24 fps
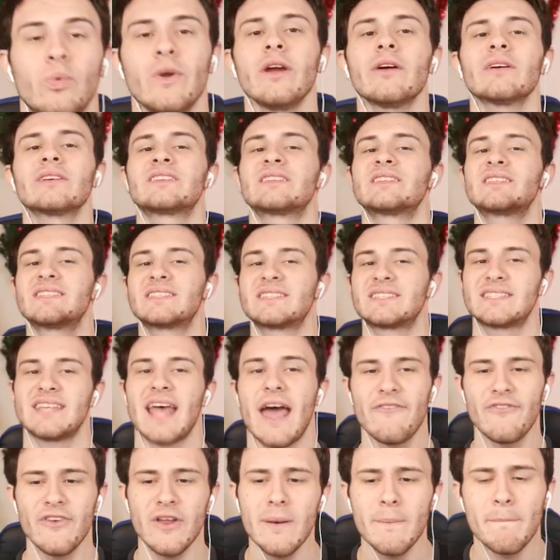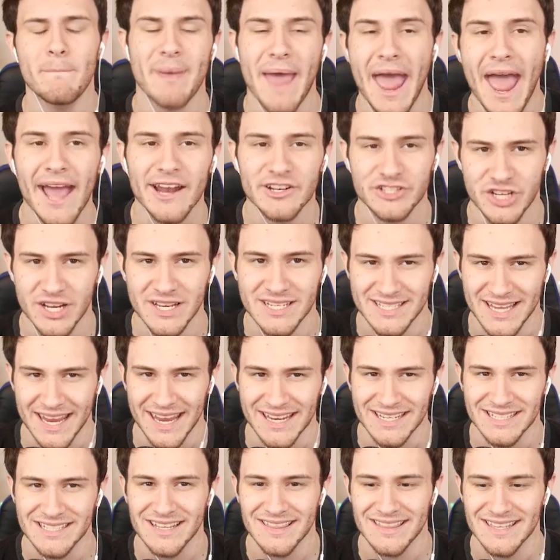we are 7 badges
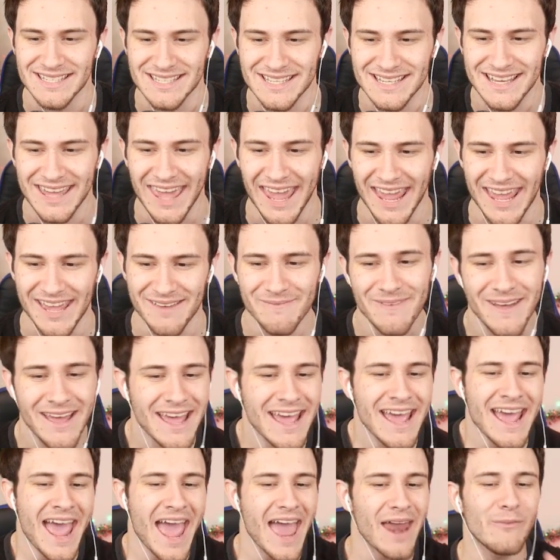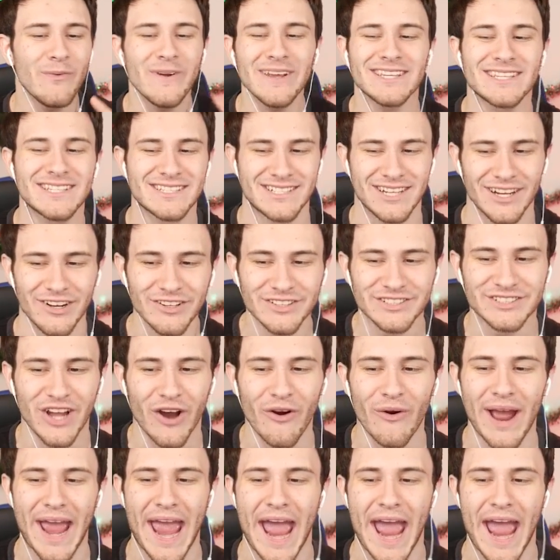into this game, and we still don't